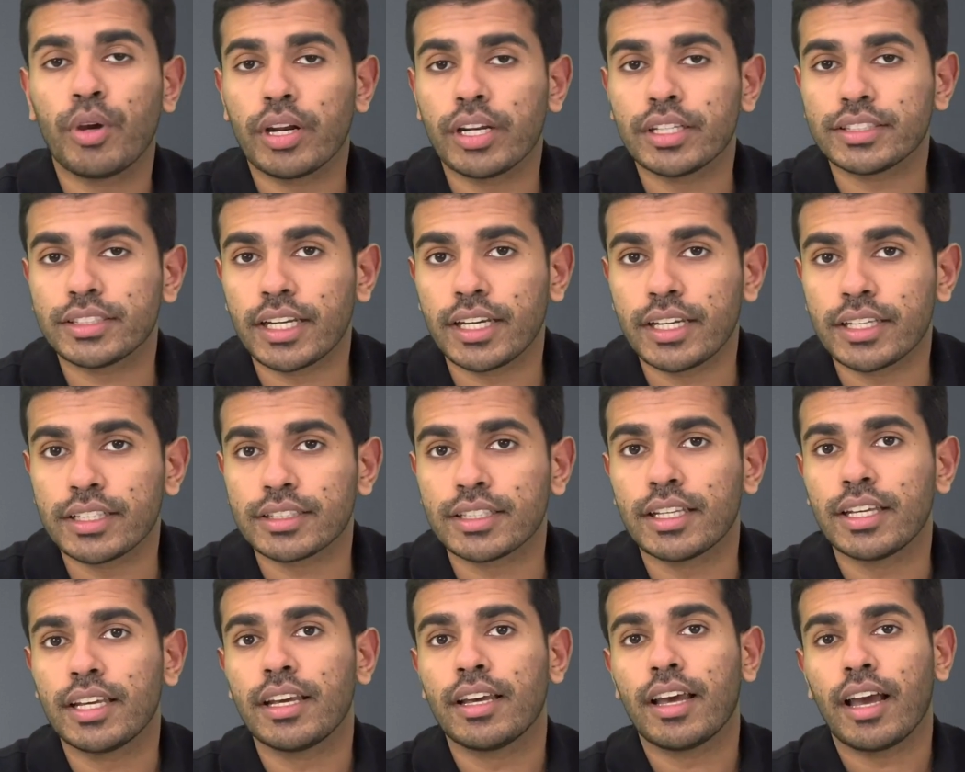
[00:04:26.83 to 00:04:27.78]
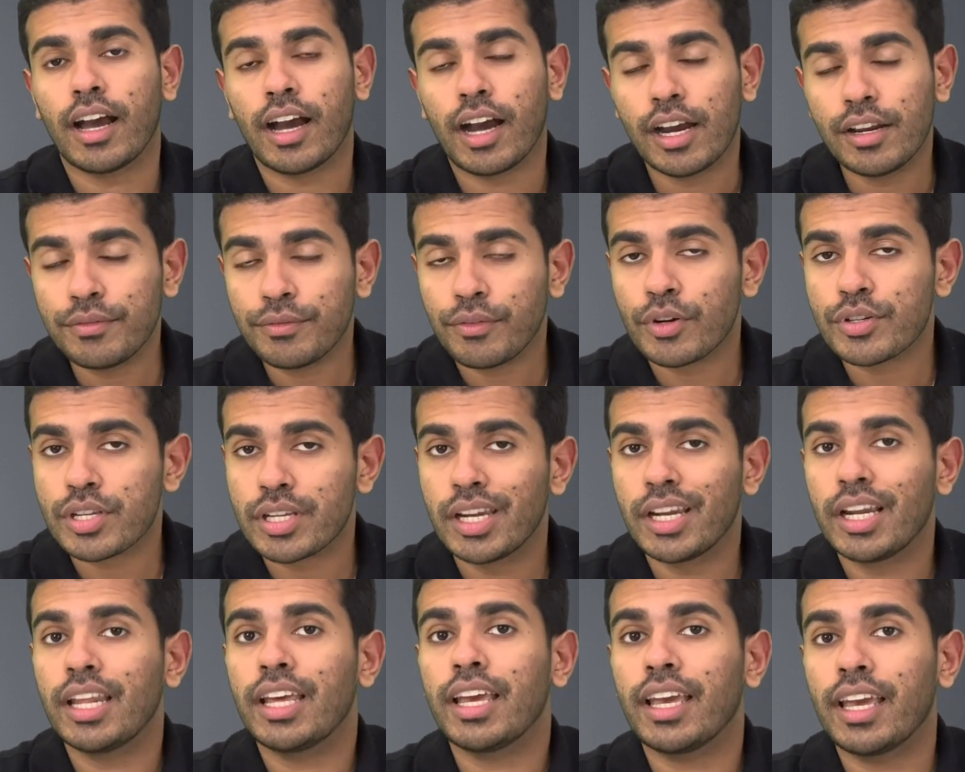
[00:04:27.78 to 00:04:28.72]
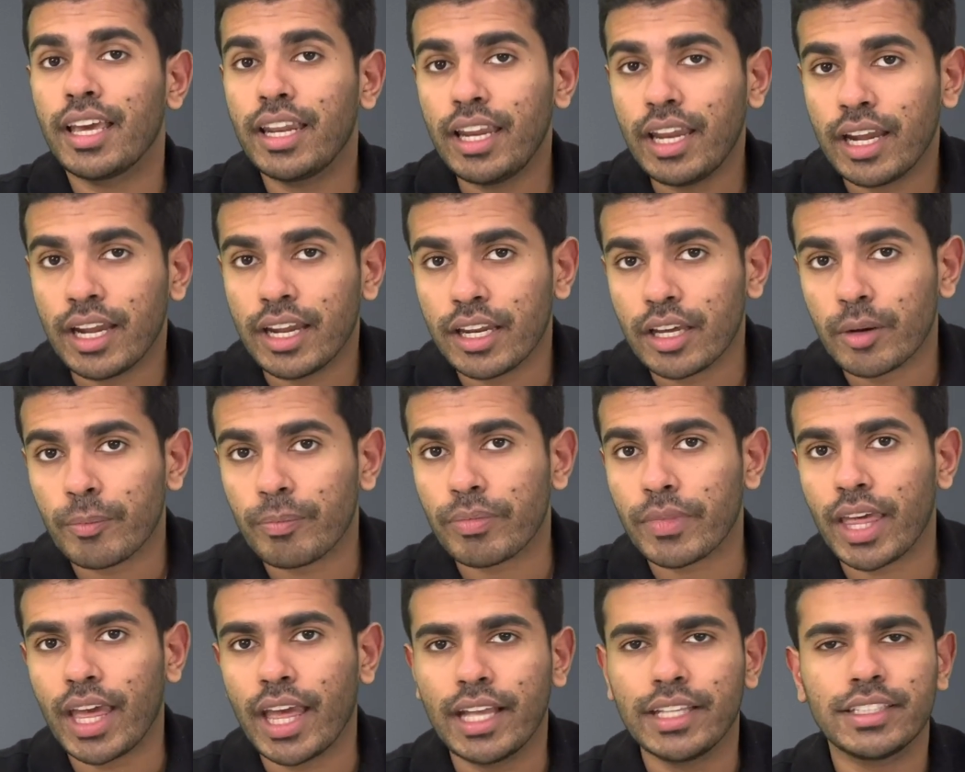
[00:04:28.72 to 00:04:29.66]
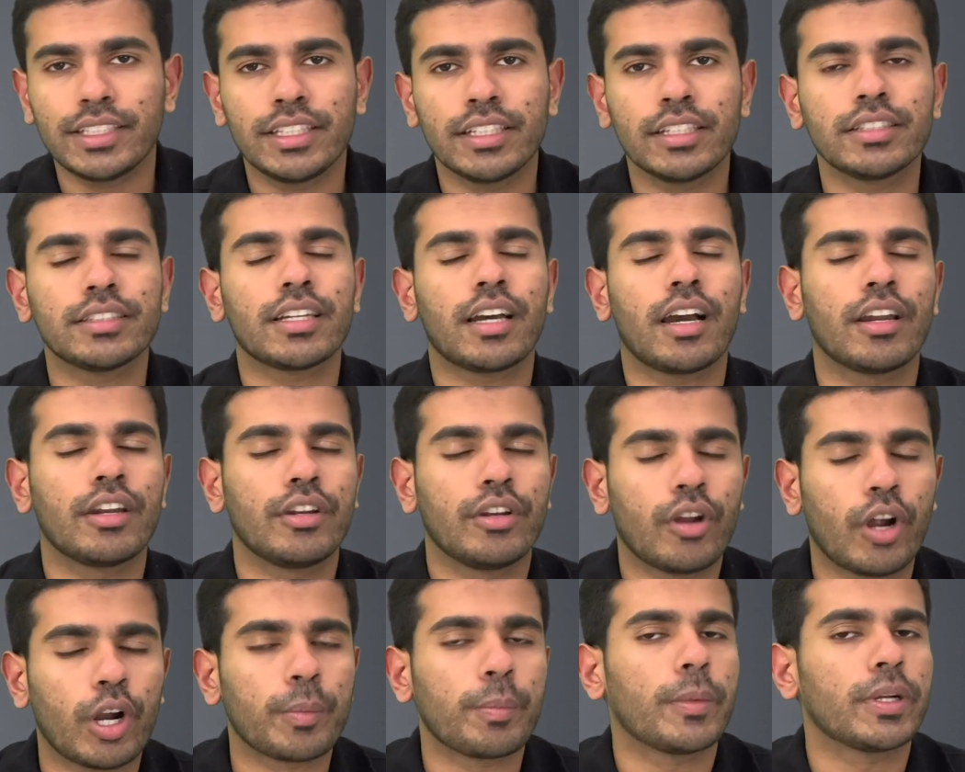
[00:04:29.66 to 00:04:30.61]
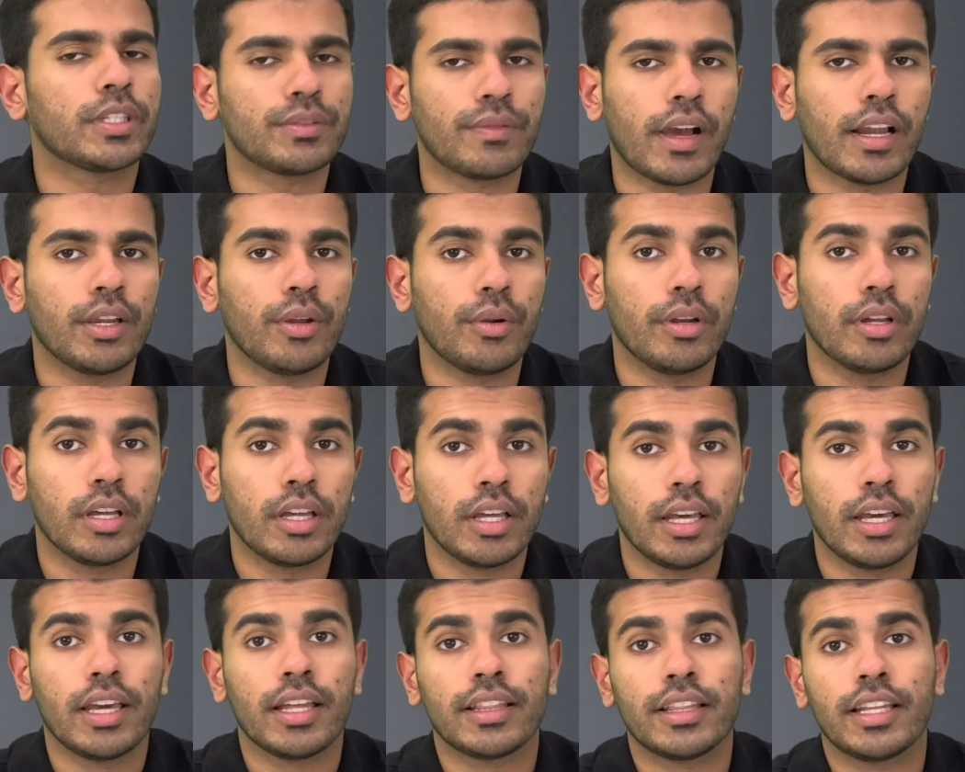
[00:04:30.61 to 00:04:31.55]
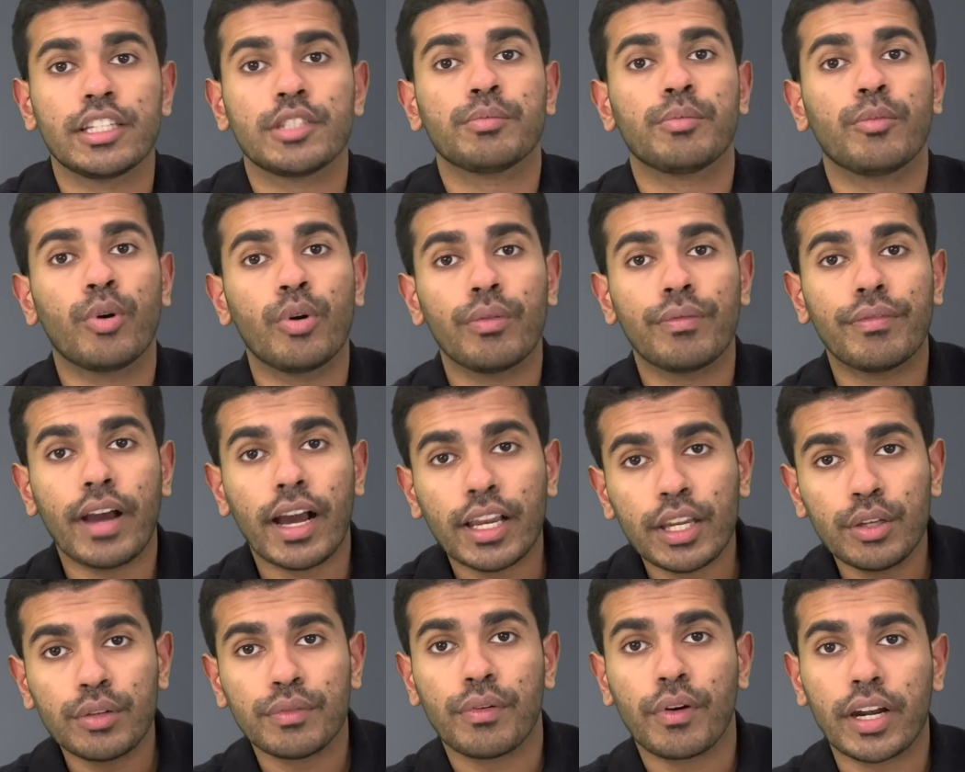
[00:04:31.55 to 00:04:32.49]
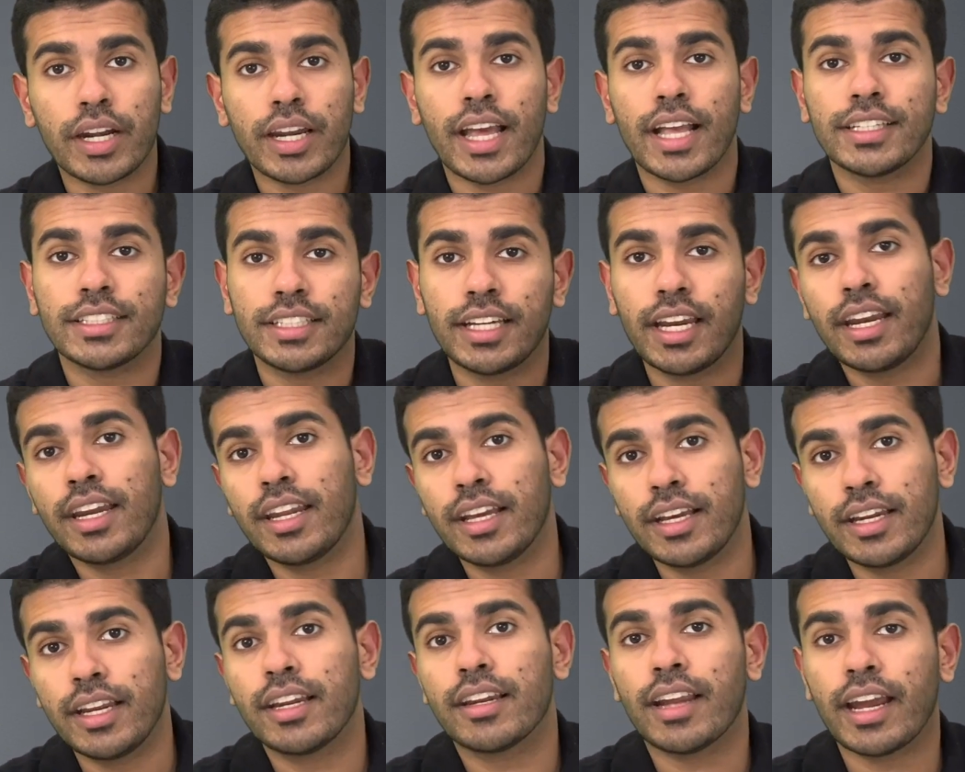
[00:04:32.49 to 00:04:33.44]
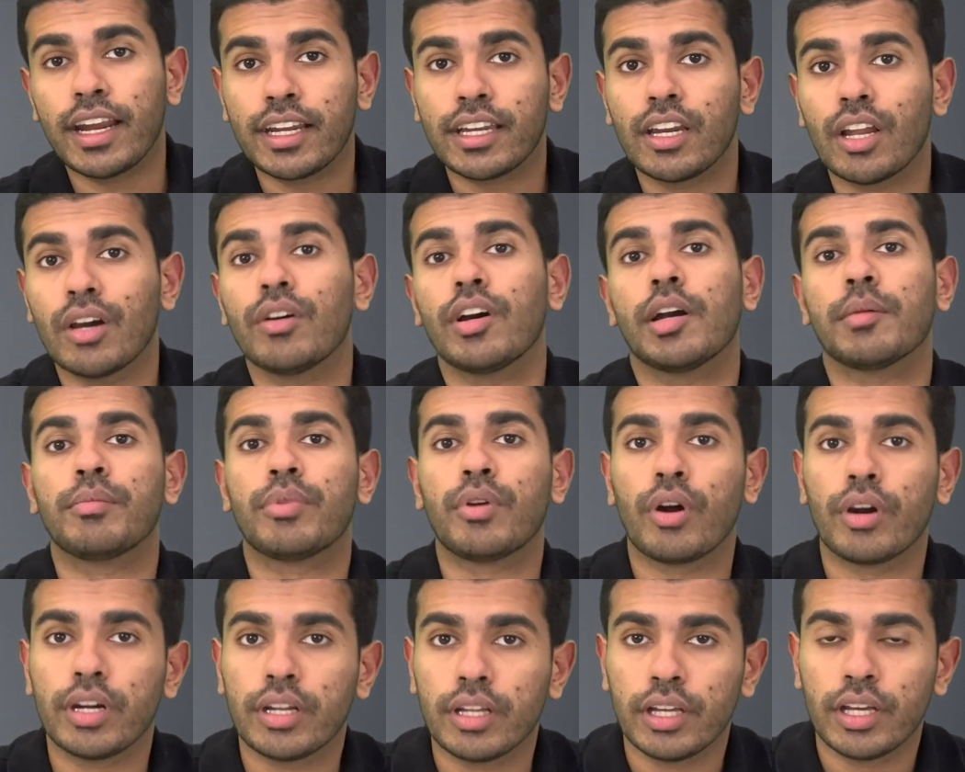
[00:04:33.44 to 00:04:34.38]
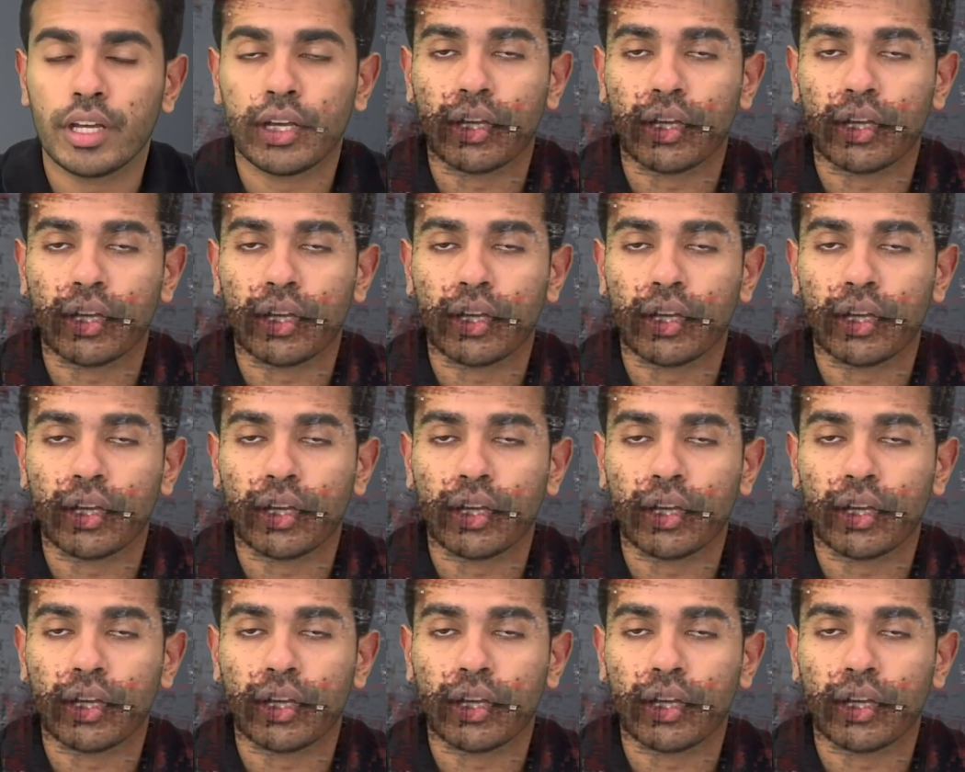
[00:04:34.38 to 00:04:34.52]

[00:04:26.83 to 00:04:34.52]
you understand is, unfortunately in India, engineers are not much valued. There's more value for an engineering degree right now abroad.